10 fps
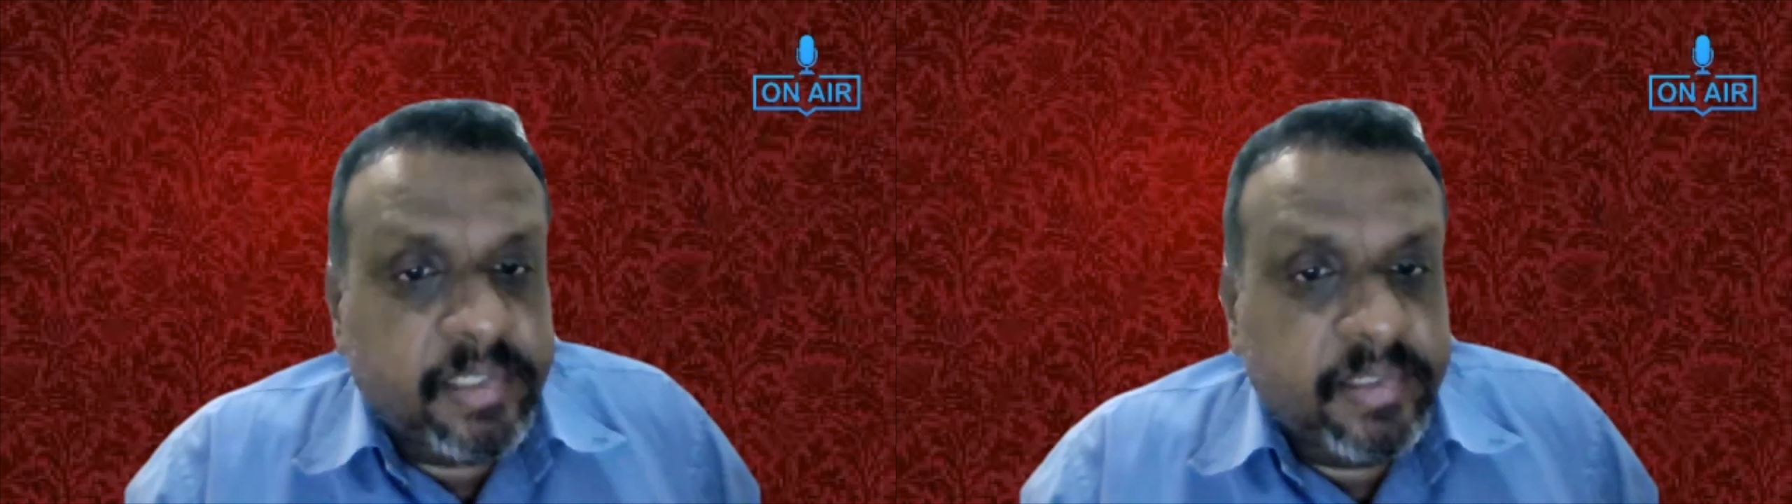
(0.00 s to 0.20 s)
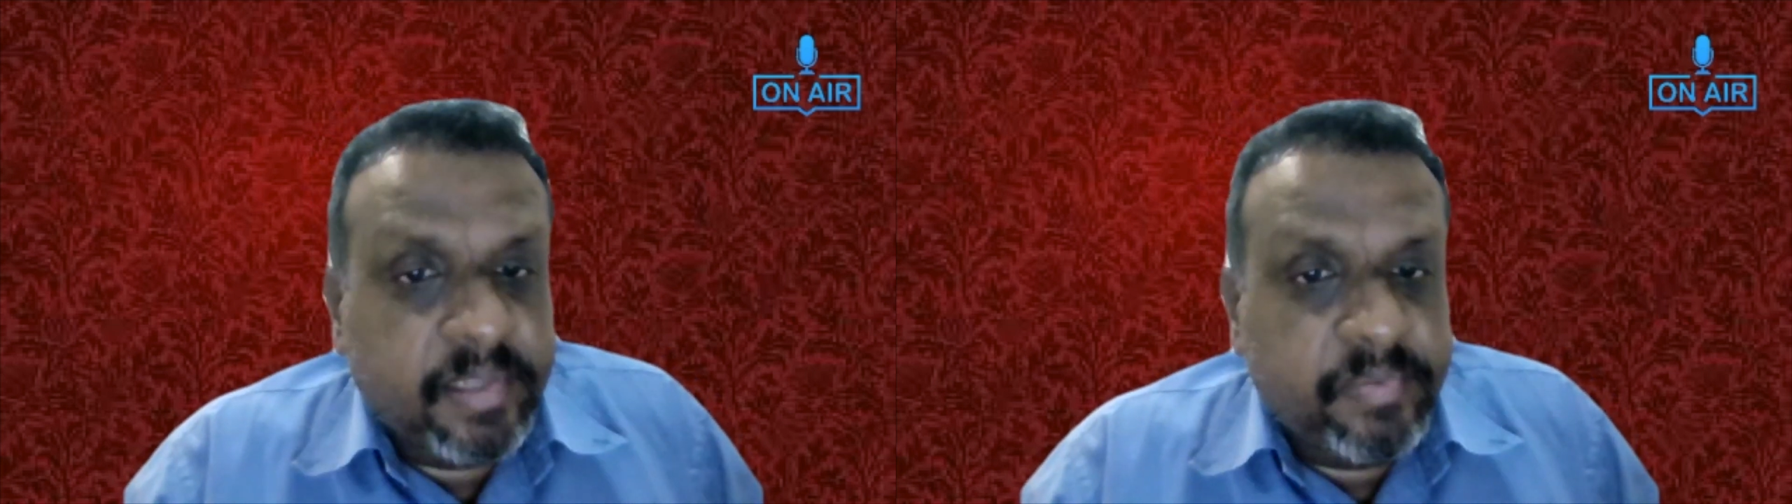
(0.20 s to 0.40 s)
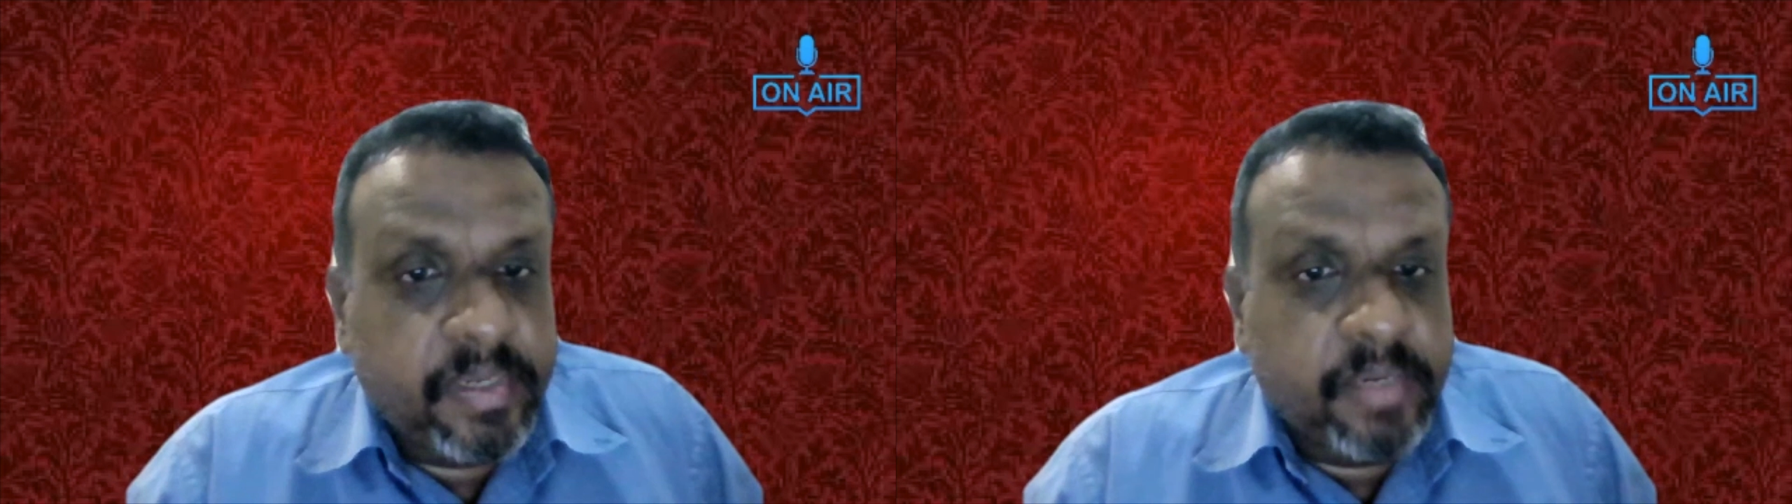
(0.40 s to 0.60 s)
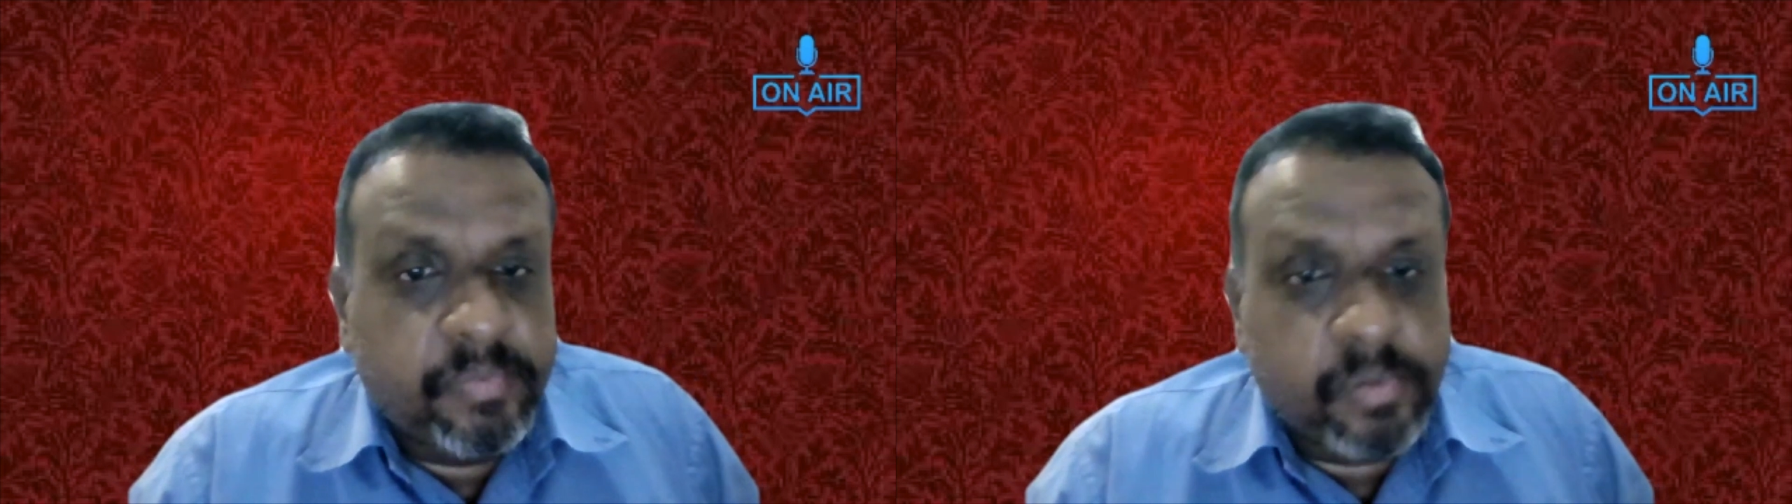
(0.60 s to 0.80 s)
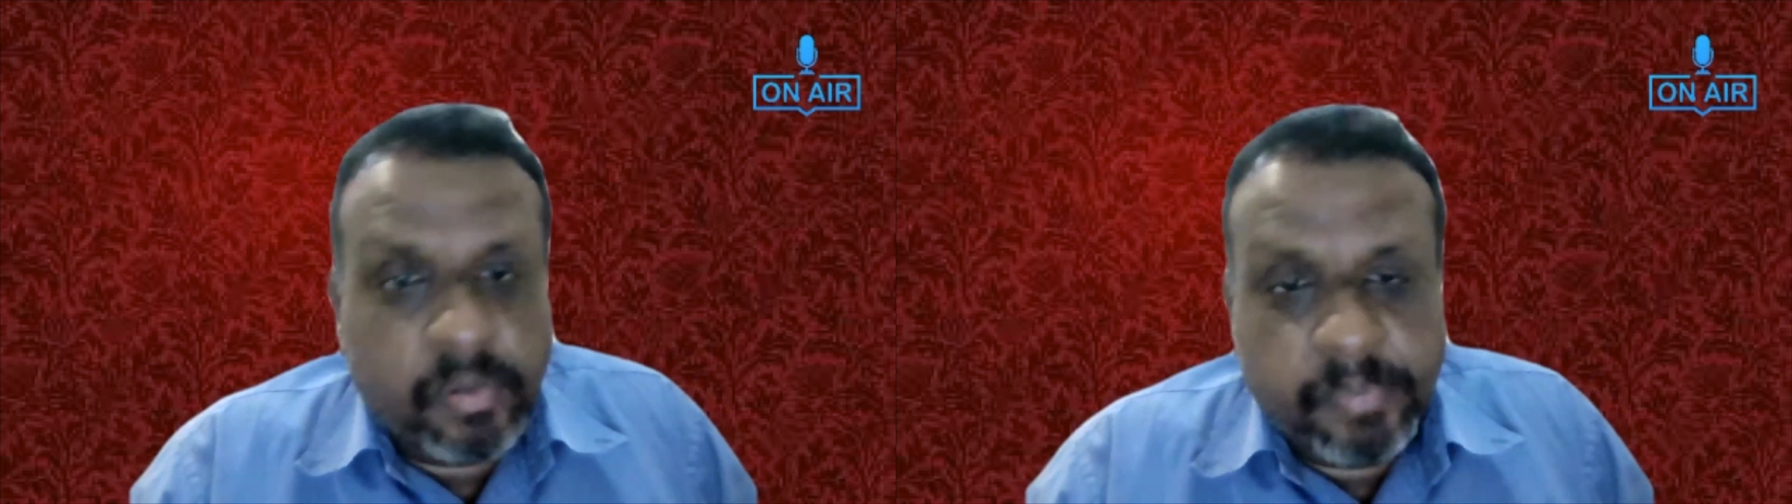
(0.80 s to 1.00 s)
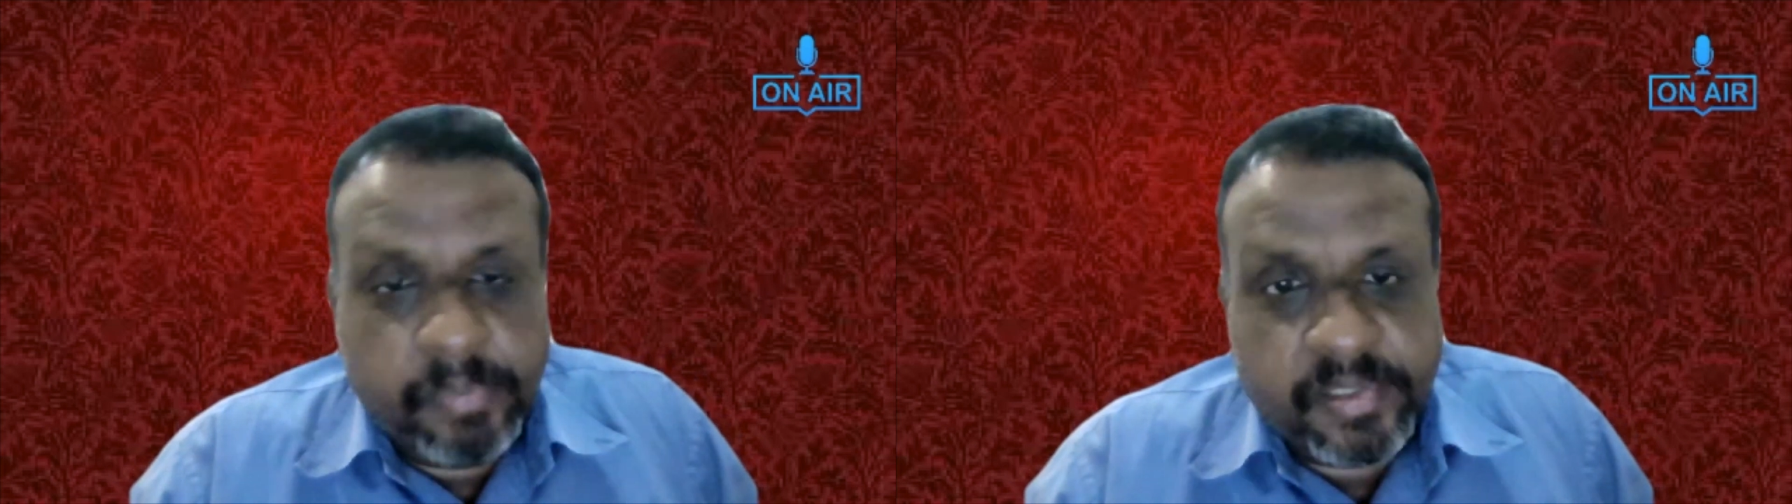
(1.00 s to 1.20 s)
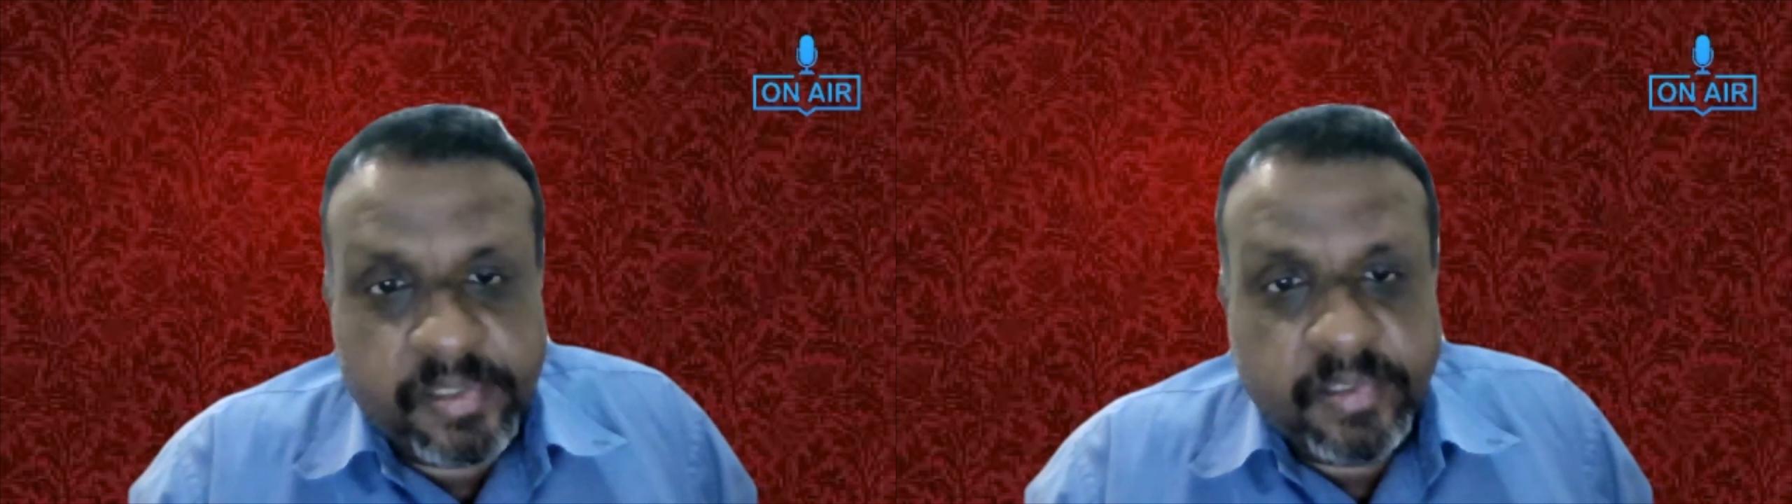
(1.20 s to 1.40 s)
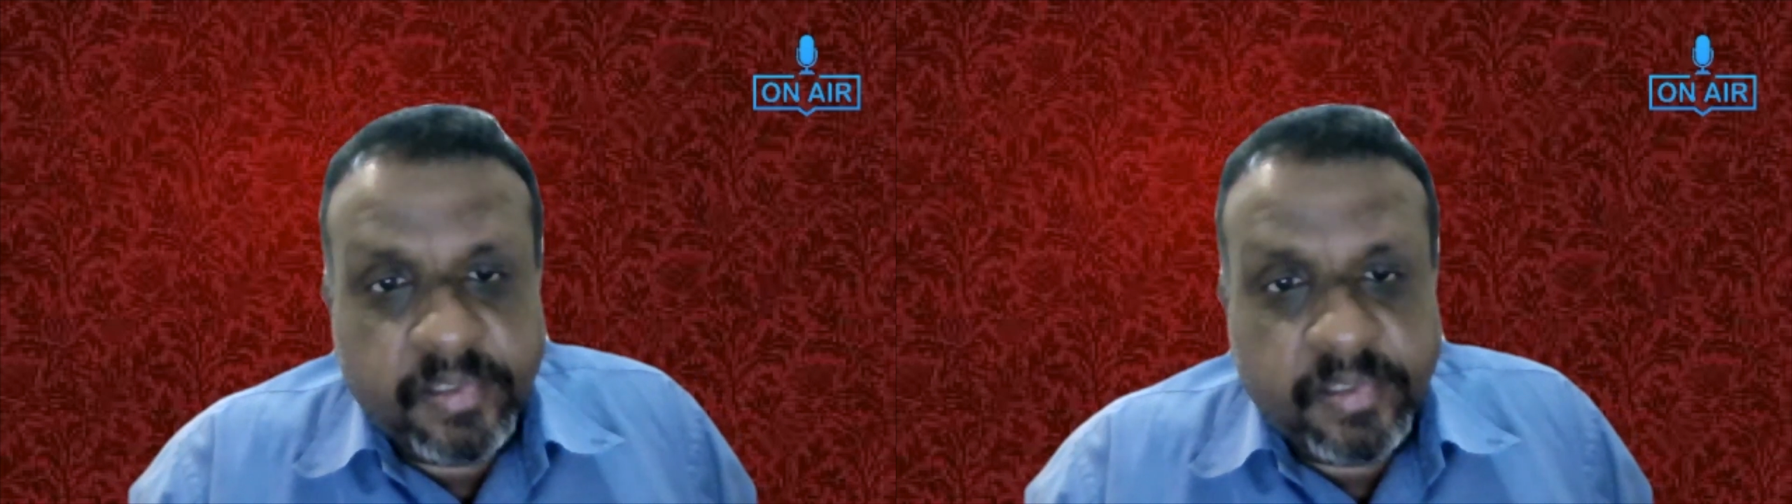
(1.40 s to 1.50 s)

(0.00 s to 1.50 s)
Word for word: that we give to our patients.